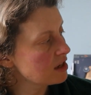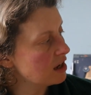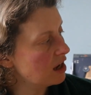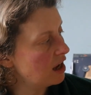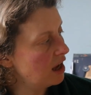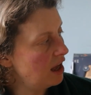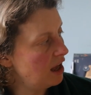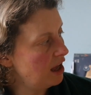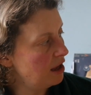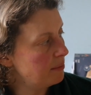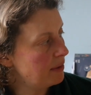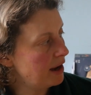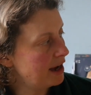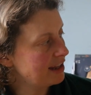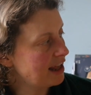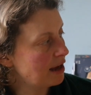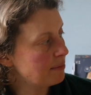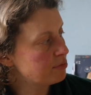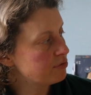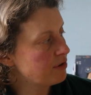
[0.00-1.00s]
and
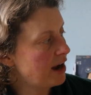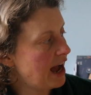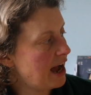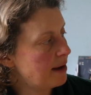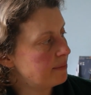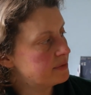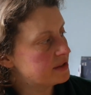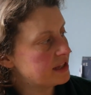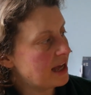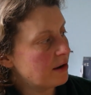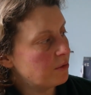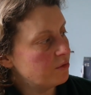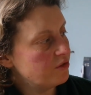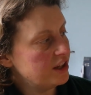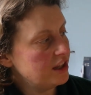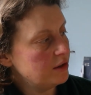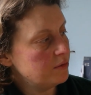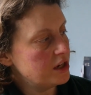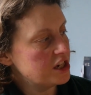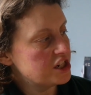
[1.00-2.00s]
that perhaps I
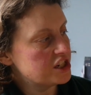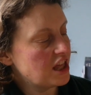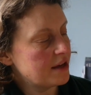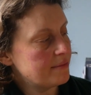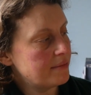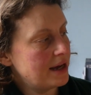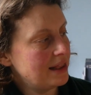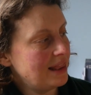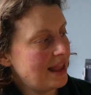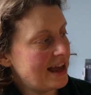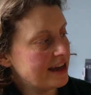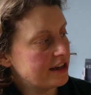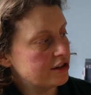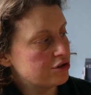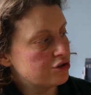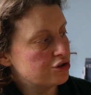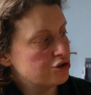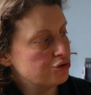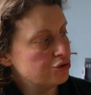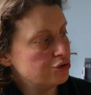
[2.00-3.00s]
really wish that my
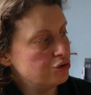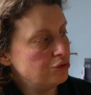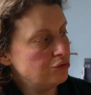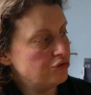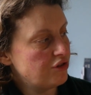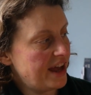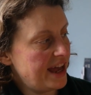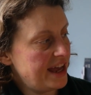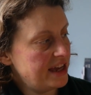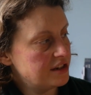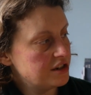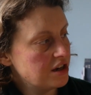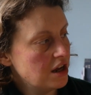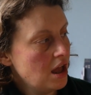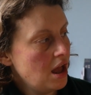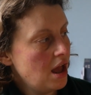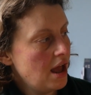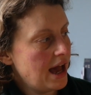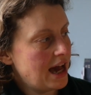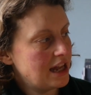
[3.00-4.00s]
like true red
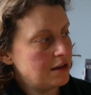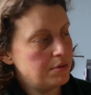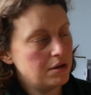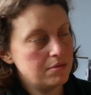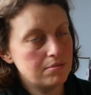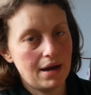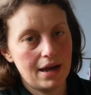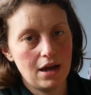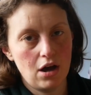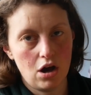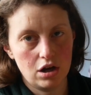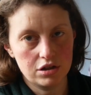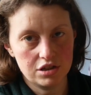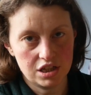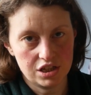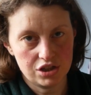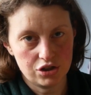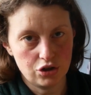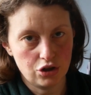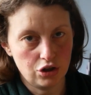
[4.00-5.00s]
had been my
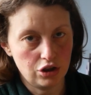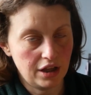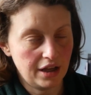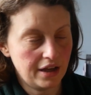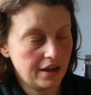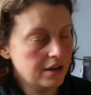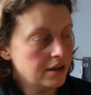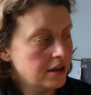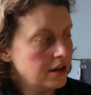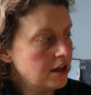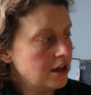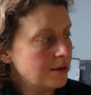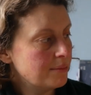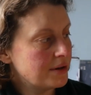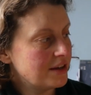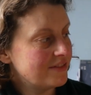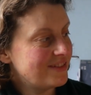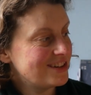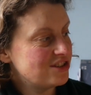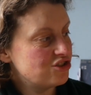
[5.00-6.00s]
hottest colour,
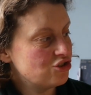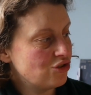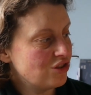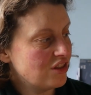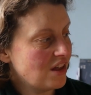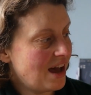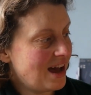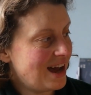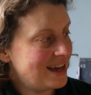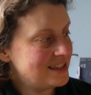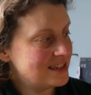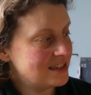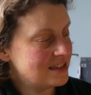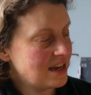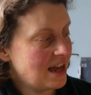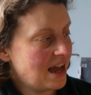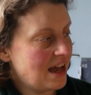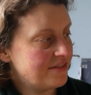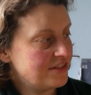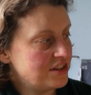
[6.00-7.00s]
but if I'd done that I
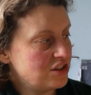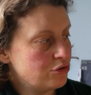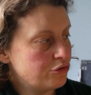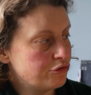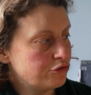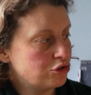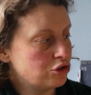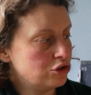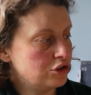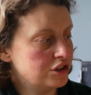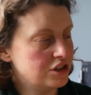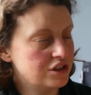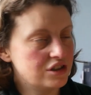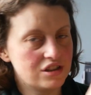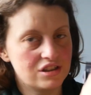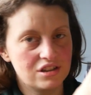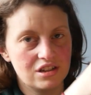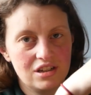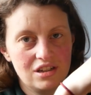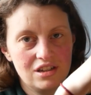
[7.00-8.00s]
didn't have enough
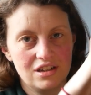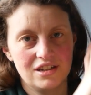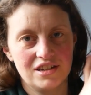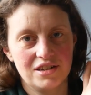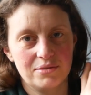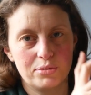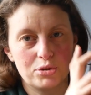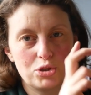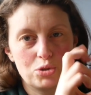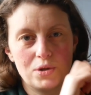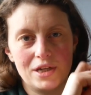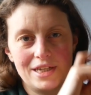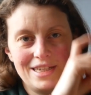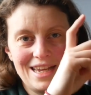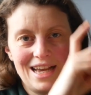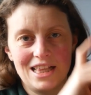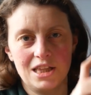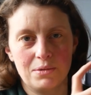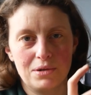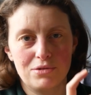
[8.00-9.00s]
colours between
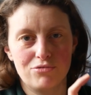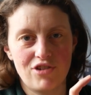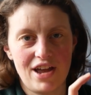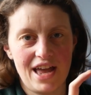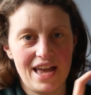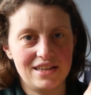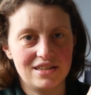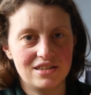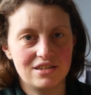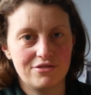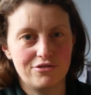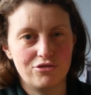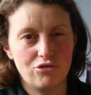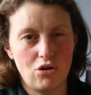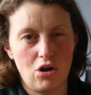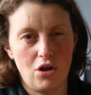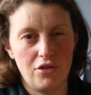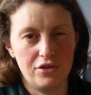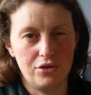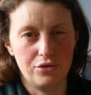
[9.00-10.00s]
yellow and red
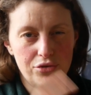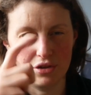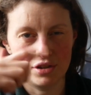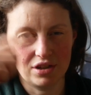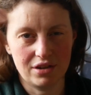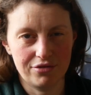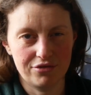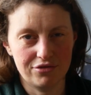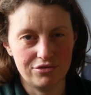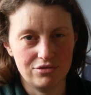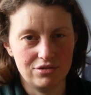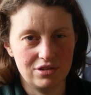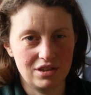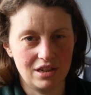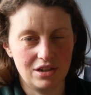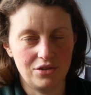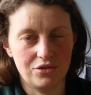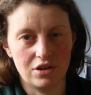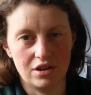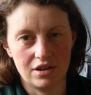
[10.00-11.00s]
for all the
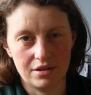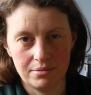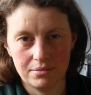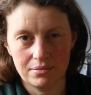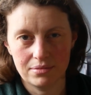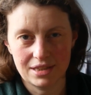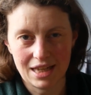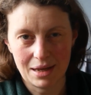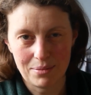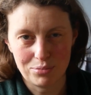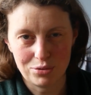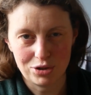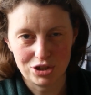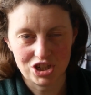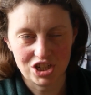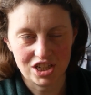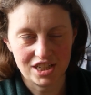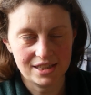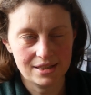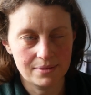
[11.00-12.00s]
other
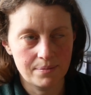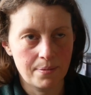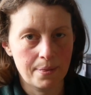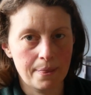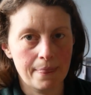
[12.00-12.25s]
temperatures.